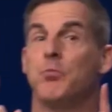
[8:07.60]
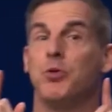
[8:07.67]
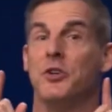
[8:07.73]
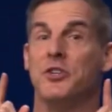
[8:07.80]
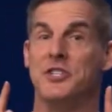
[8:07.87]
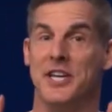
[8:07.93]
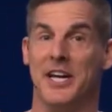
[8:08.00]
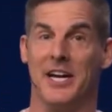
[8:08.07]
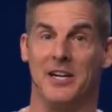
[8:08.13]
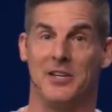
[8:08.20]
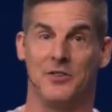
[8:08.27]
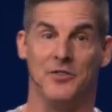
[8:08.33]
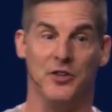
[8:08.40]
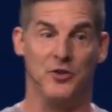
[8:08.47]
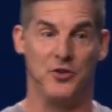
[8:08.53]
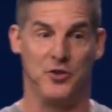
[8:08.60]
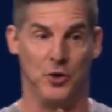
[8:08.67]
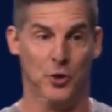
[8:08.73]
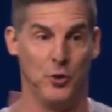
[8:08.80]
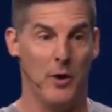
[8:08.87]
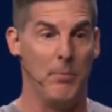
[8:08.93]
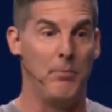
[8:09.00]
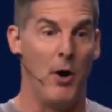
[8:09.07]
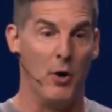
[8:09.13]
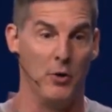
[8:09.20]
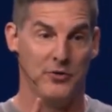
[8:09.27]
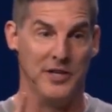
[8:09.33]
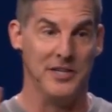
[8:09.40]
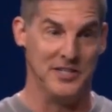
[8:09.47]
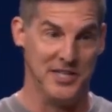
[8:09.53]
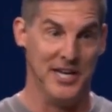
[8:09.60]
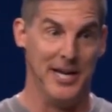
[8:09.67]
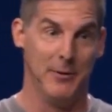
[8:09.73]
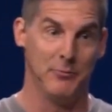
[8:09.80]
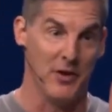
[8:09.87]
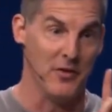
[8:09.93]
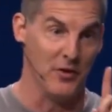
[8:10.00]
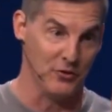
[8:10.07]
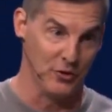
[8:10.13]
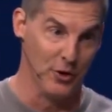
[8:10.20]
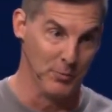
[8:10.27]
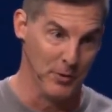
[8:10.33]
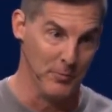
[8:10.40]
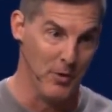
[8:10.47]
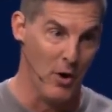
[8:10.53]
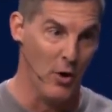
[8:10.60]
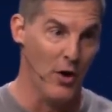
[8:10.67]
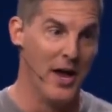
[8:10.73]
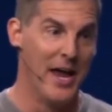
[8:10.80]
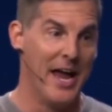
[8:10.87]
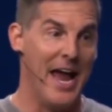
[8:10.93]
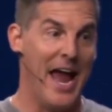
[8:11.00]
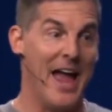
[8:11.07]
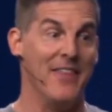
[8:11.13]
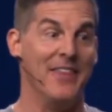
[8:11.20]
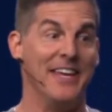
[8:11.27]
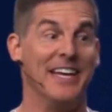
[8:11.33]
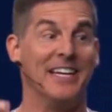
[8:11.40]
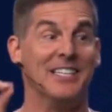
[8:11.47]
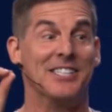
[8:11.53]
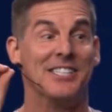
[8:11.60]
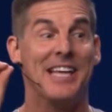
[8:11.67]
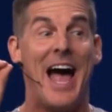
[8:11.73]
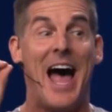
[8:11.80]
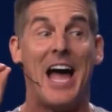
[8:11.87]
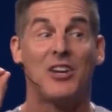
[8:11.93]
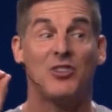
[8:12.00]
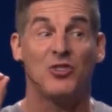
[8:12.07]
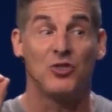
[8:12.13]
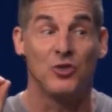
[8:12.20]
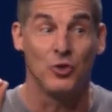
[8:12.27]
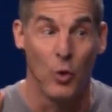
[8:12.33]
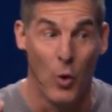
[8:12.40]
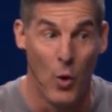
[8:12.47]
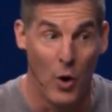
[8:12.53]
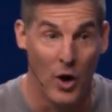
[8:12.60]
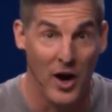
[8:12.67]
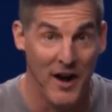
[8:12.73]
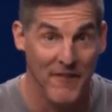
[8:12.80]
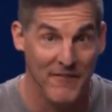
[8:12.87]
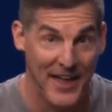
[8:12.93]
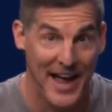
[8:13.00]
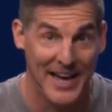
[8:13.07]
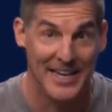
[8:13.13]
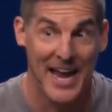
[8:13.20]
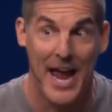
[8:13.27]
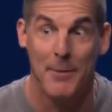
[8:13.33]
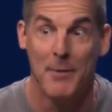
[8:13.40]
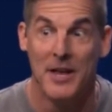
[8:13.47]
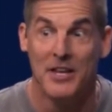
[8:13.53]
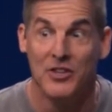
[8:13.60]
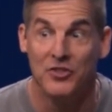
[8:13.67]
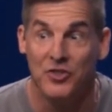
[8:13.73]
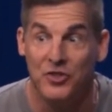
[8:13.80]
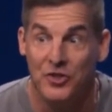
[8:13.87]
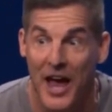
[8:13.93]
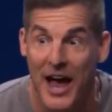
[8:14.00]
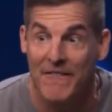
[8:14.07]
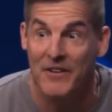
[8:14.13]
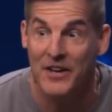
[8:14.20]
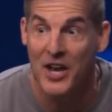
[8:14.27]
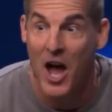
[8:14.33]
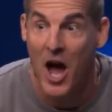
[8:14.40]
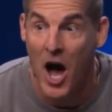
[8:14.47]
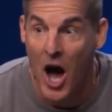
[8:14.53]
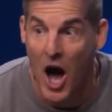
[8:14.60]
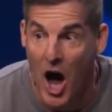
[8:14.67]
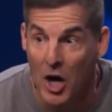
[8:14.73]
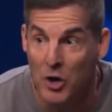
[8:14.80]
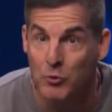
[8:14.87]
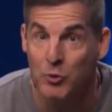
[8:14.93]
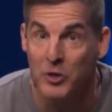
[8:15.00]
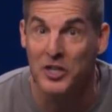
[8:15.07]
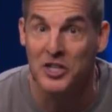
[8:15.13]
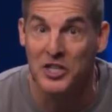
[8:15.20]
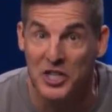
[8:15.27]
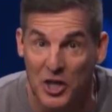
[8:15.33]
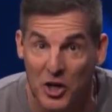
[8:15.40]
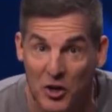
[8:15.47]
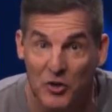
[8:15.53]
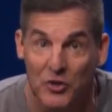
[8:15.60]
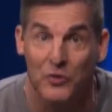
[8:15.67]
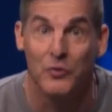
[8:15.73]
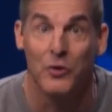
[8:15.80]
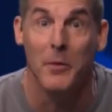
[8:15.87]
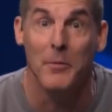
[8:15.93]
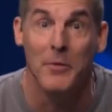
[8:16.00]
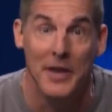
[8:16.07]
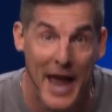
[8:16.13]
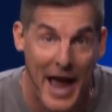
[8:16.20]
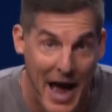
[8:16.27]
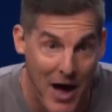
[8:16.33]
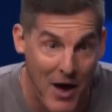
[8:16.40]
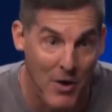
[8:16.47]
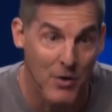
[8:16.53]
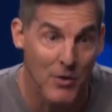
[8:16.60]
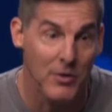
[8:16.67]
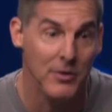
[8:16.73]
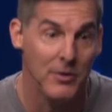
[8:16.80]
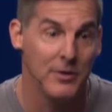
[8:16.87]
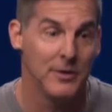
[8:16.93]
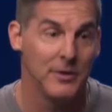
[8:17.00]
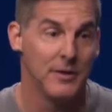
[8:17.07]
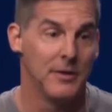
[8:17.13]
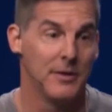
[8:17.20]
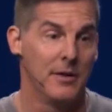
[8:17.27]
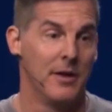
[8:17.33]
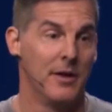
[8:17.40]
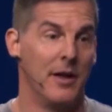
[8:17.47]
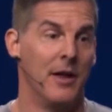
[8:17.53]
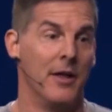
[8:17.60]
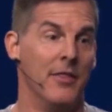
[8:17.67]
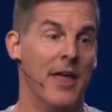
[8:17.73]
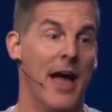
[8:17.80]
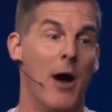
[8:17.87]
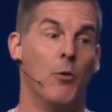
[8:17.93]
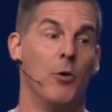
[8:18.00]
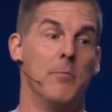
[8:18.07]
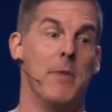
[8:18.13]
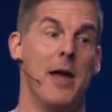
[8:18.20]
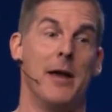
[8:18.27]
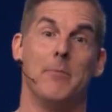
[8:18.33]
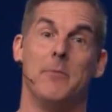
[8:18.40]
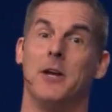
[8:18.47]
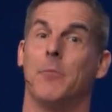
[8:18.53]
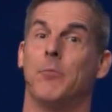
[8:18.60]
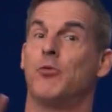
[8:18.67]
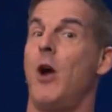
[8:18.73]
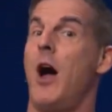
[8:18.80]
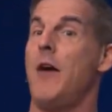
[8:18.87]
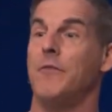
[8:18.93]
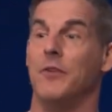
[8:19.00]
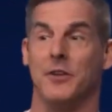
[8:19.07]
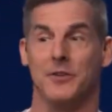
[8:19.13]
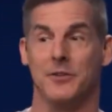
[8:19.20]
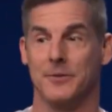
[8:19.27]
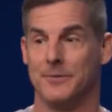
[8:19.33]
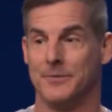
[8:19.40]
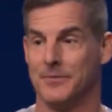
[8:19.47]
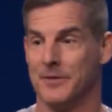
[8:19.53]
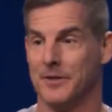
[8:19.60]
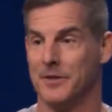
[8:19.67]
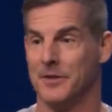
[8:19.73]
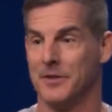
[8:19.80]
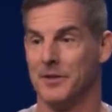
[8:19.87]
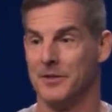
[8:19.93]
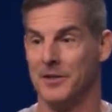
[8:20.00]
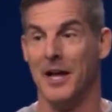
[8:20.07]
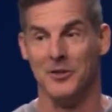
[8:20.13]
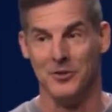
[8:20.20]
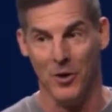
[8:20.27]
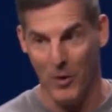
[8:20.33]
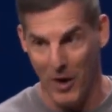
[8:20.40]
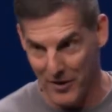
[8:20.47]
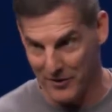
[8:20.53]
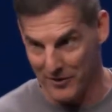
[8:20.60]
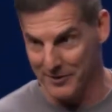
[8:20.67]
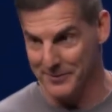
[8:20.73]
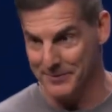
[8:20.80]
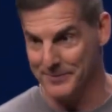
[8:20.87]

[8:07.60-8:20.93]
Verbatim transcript: predict the two opposing teams in the Super Bowl and the exact score of that game 700 years from now, that would make me a prophet like no other.